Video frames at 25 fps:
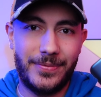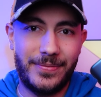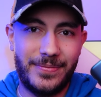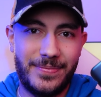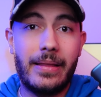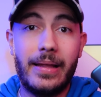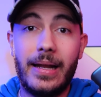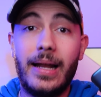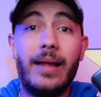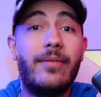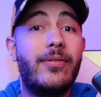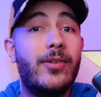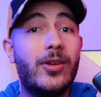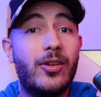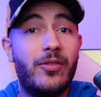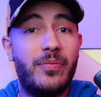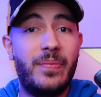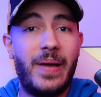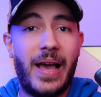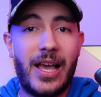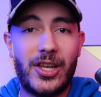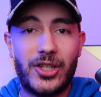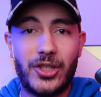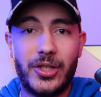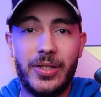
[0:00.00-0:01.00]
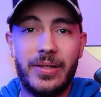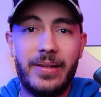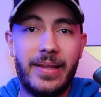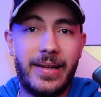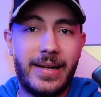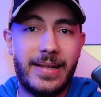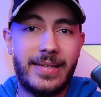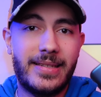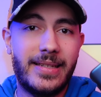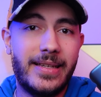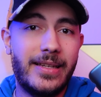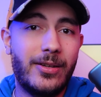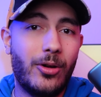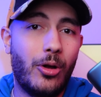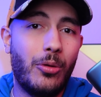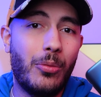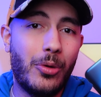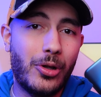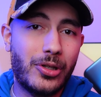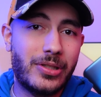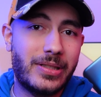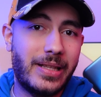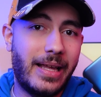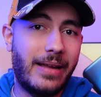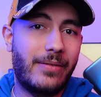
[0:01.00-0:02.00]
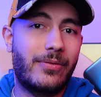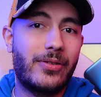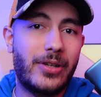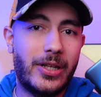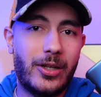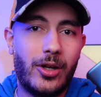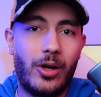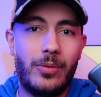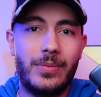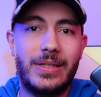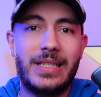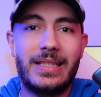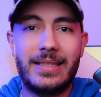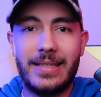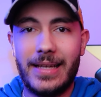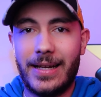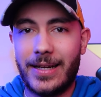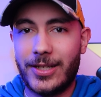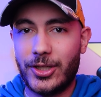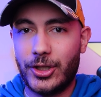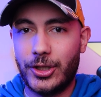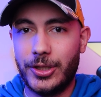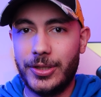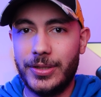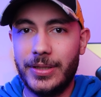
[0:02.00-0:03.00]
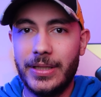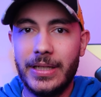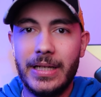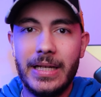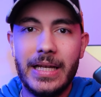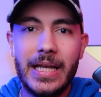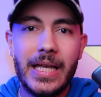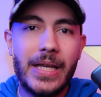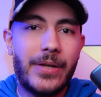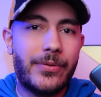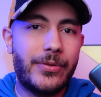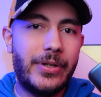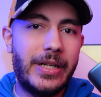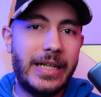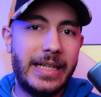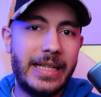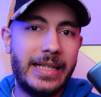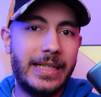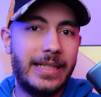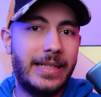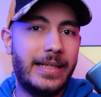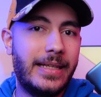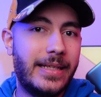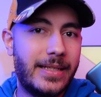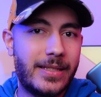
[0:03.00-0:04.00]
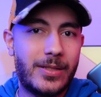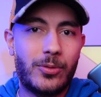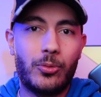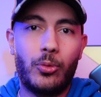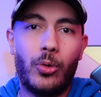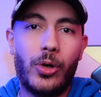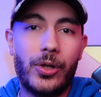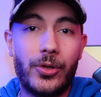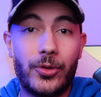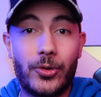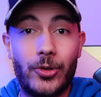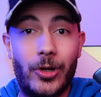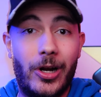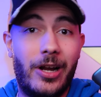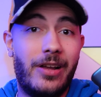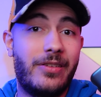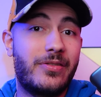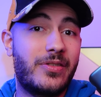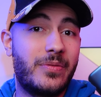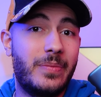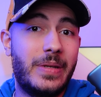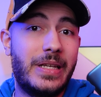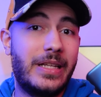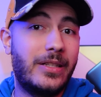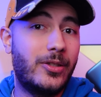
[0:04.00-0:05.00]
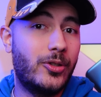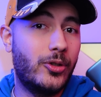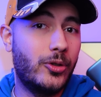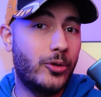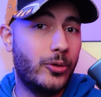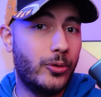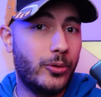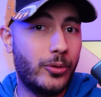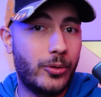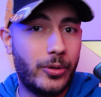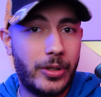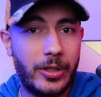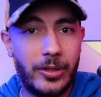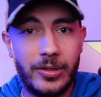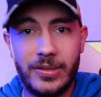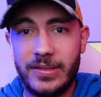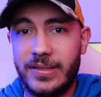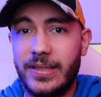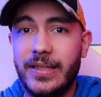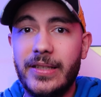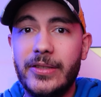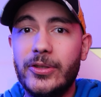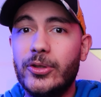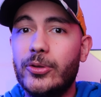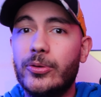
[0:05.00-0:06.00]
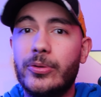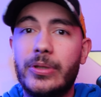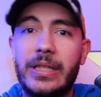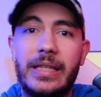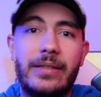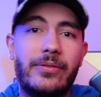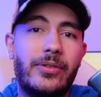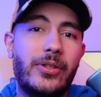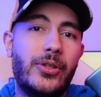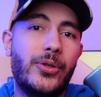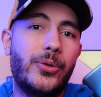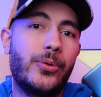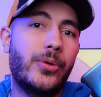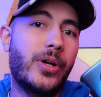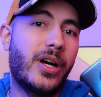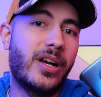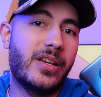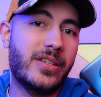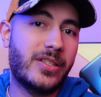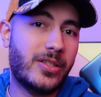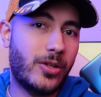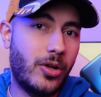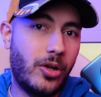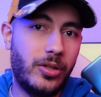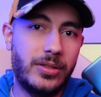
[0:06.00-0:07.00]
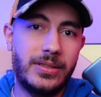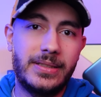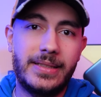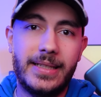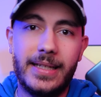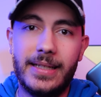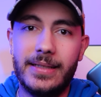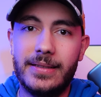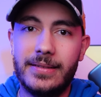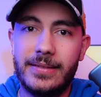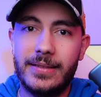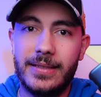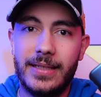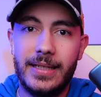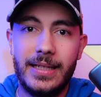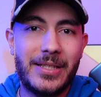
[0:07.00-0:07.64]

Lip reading: The level of passion that I see in almost every comment section really is what drives me to continue giving you guys content.